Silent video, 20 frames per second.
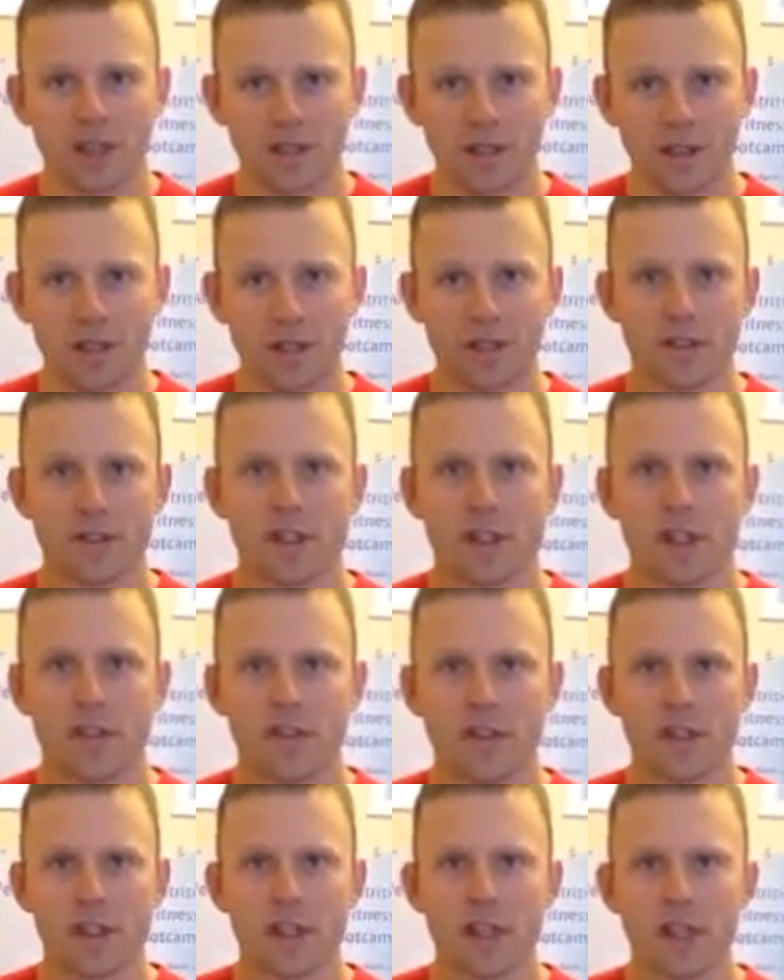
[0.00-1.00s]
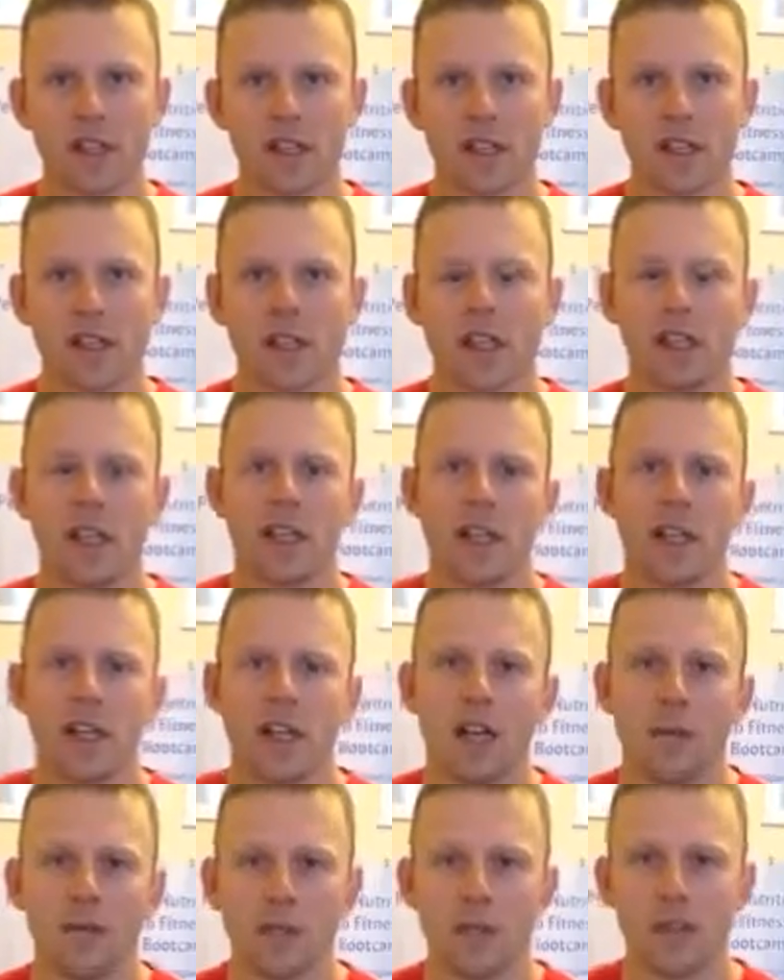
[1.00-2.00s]
fats in our diet.
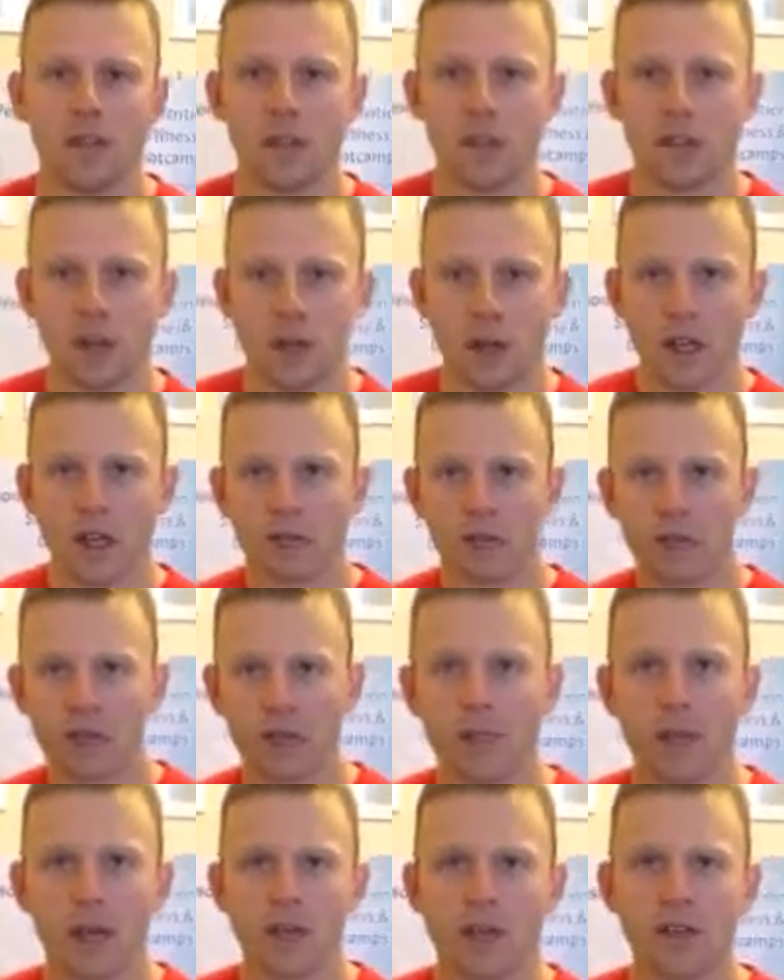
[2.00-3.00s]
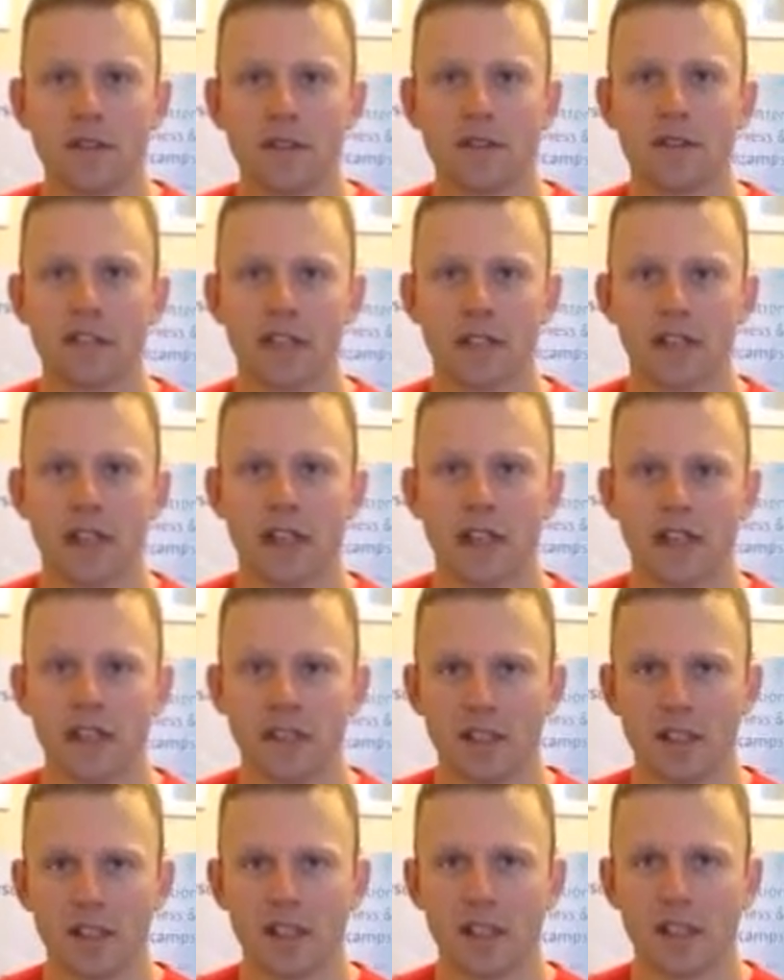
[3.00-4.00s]
And this is a way of rebalancing that
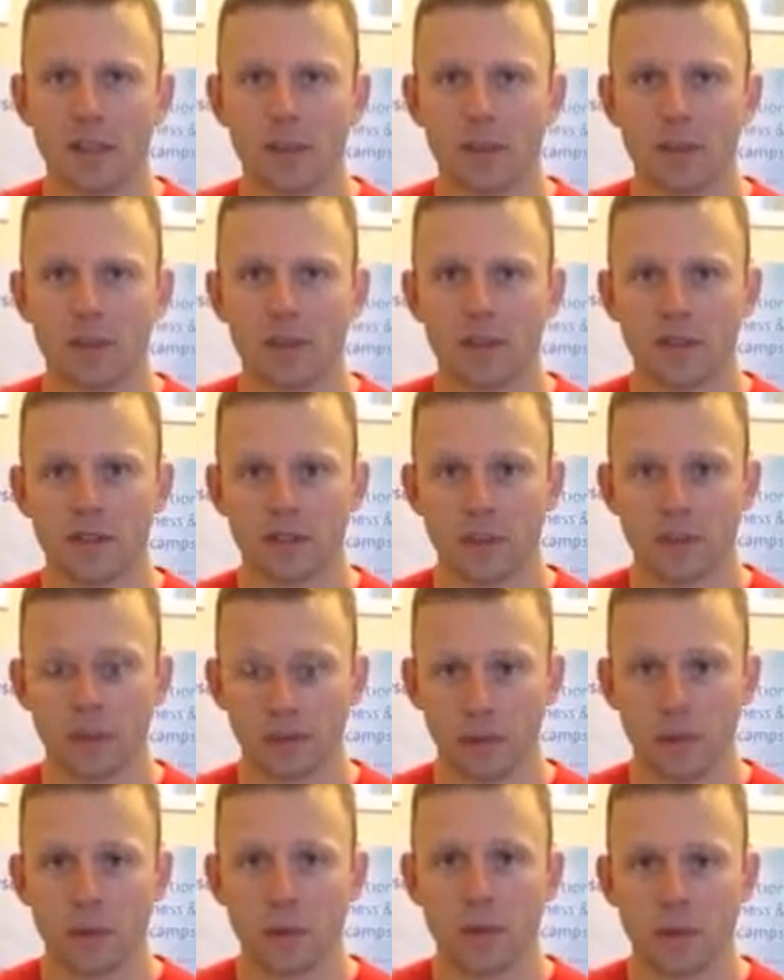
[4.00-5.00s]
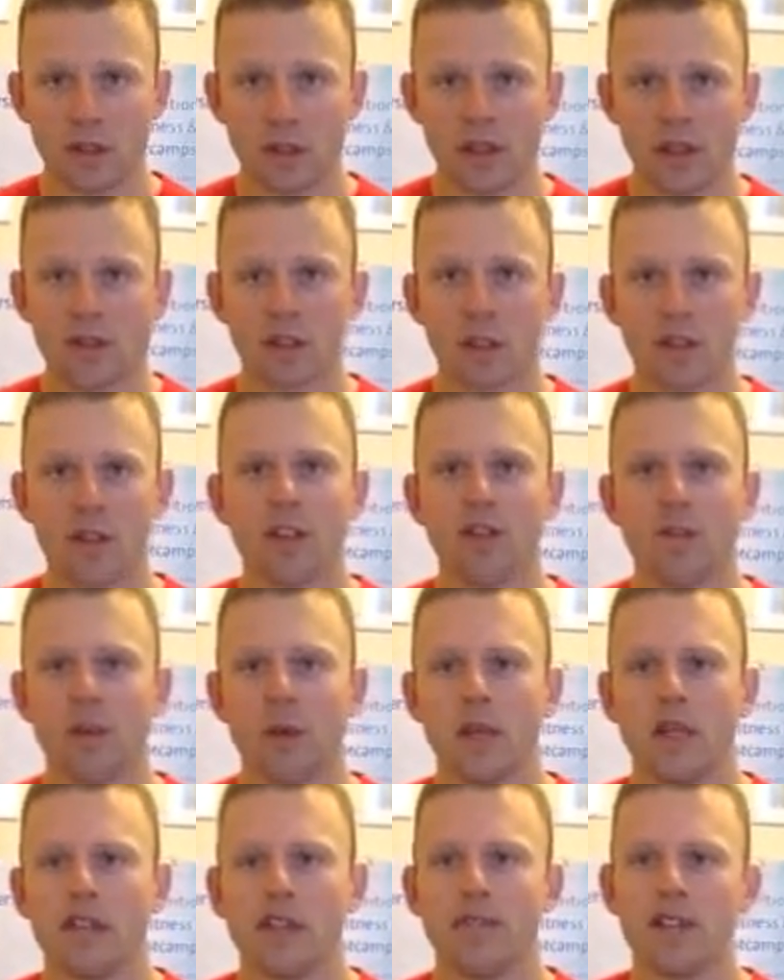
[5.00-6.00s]
and helping to, which has a lot of
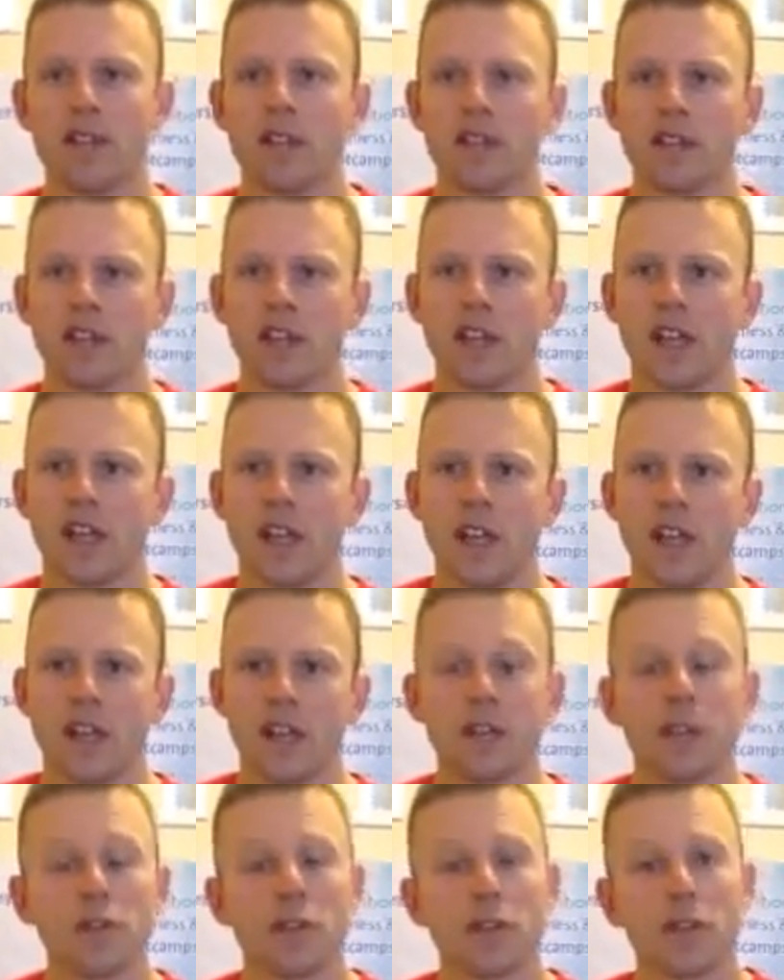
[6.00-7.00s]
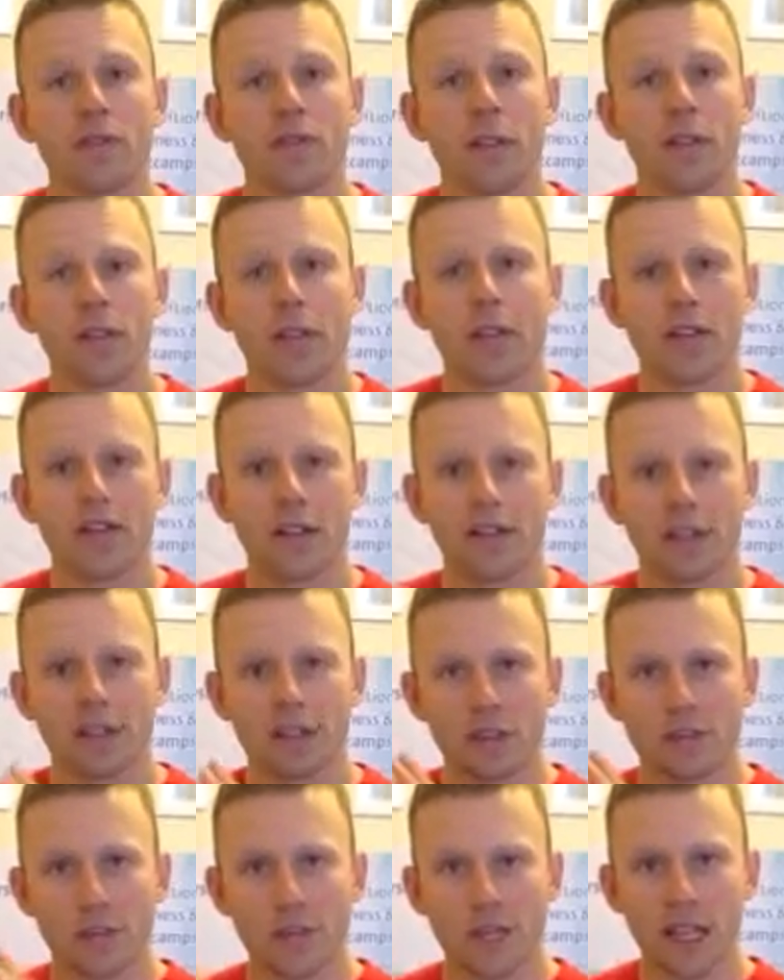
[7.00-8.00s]
benefits. It's also very high in
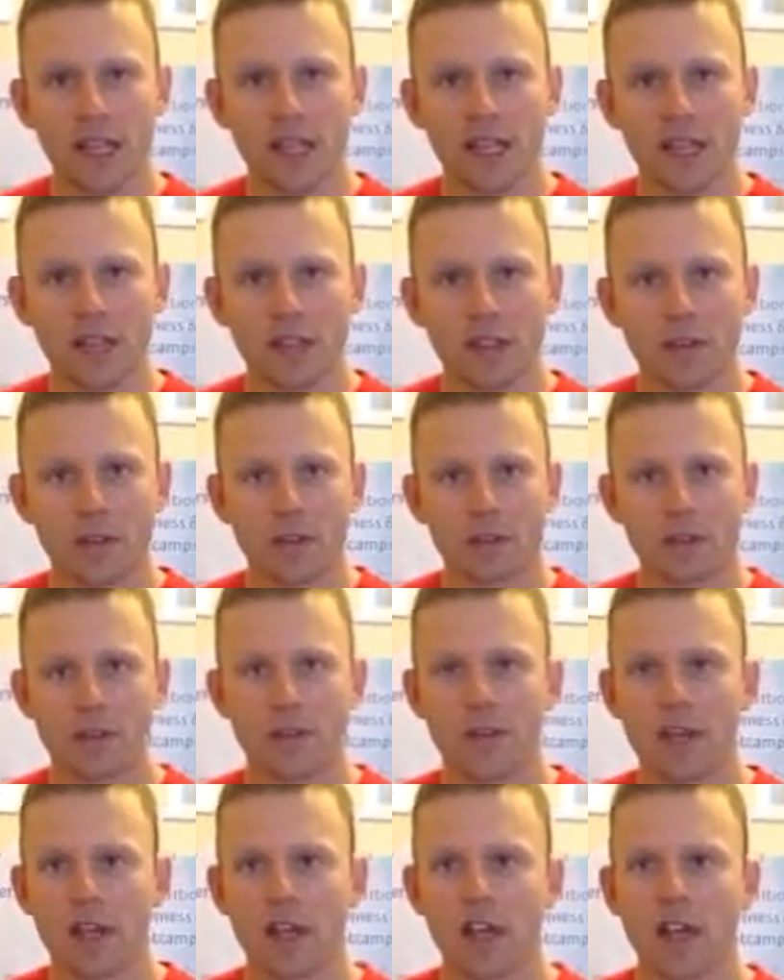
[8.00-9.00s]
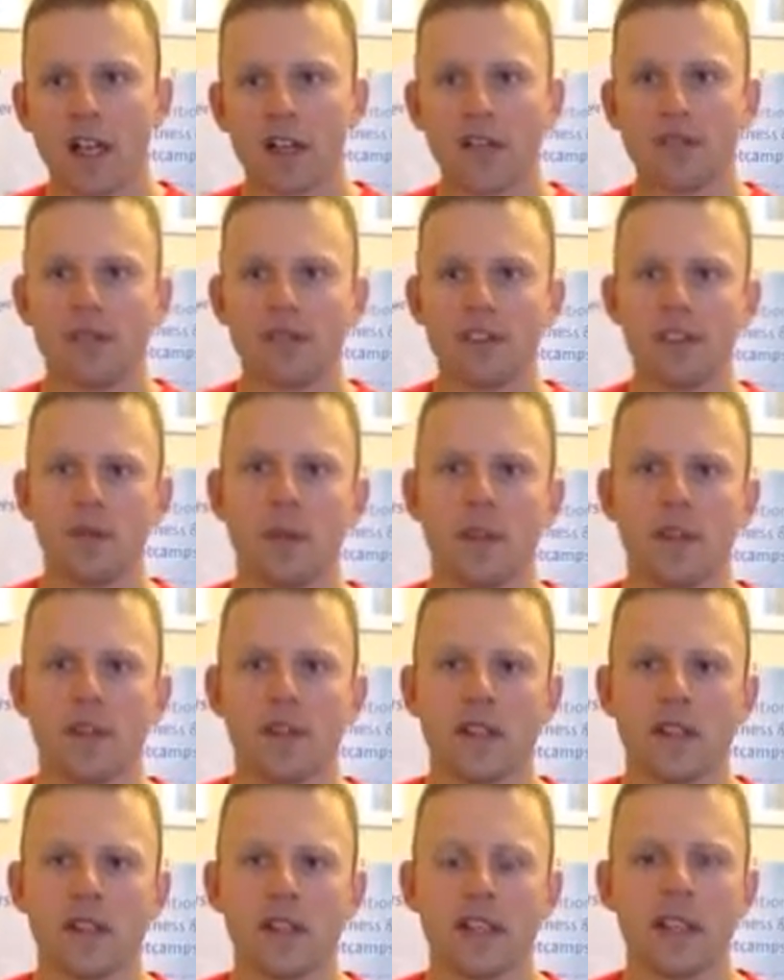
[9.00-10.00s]
vitamin A, also very high in vitamin
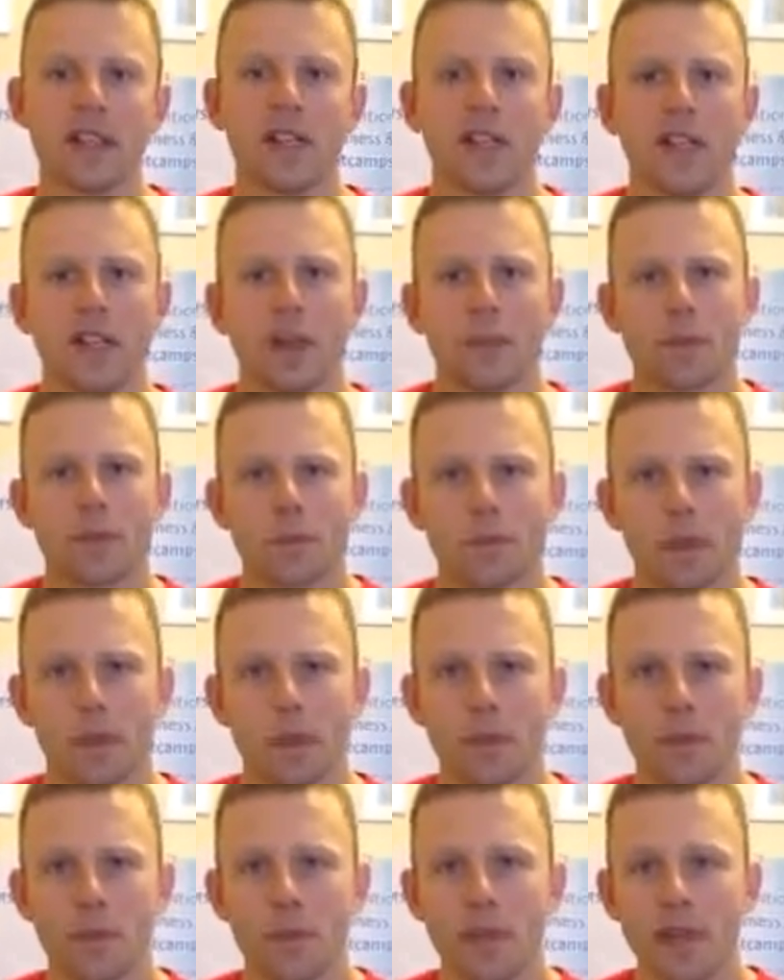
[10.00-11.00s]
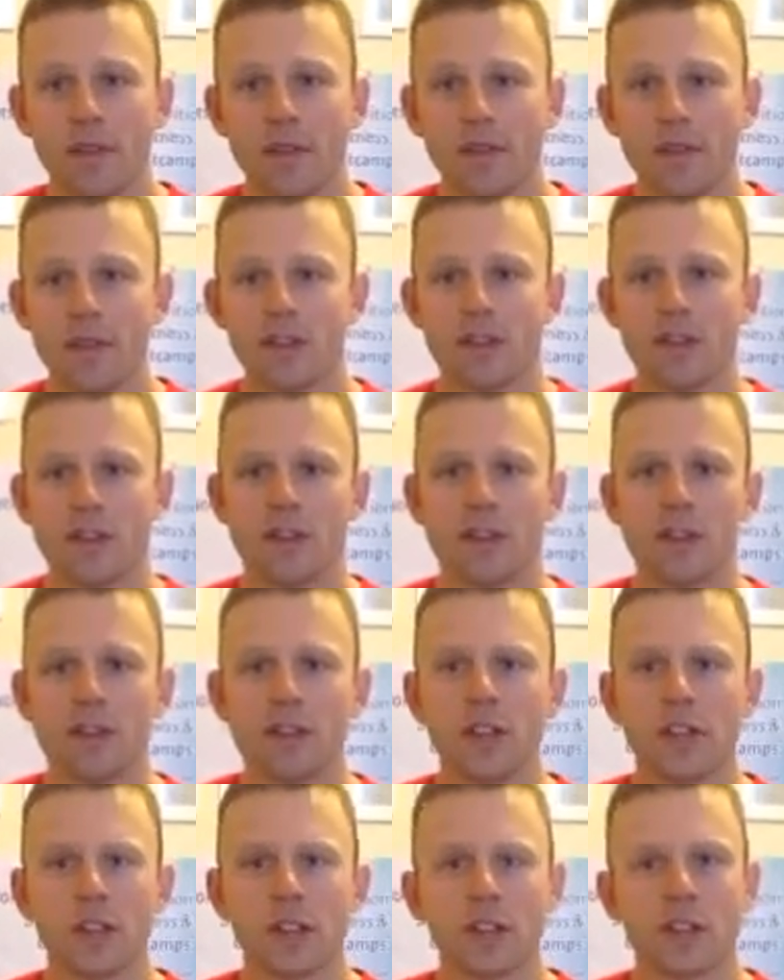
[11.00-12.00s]
D. And the benefits to the
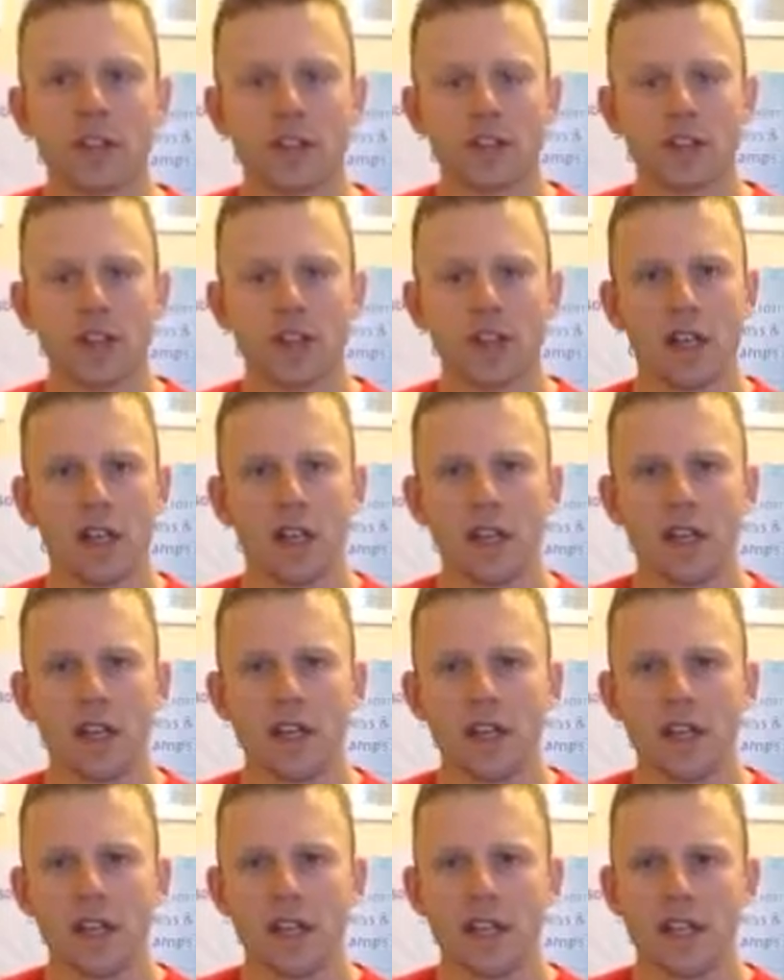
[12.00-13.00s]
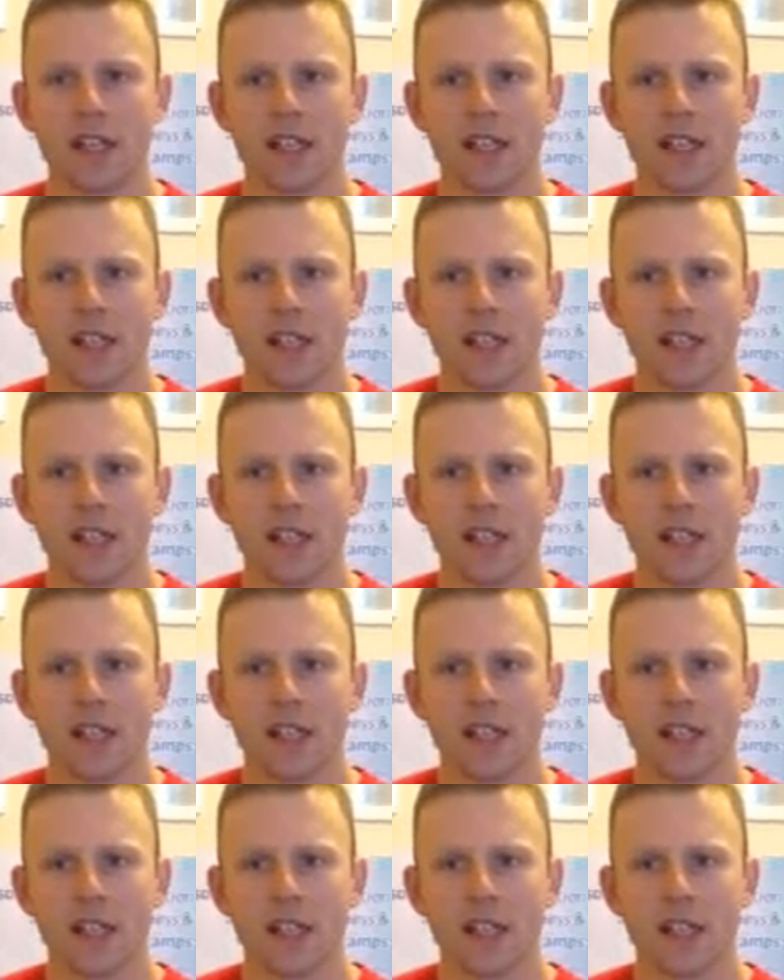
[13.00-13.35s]
joints, okay.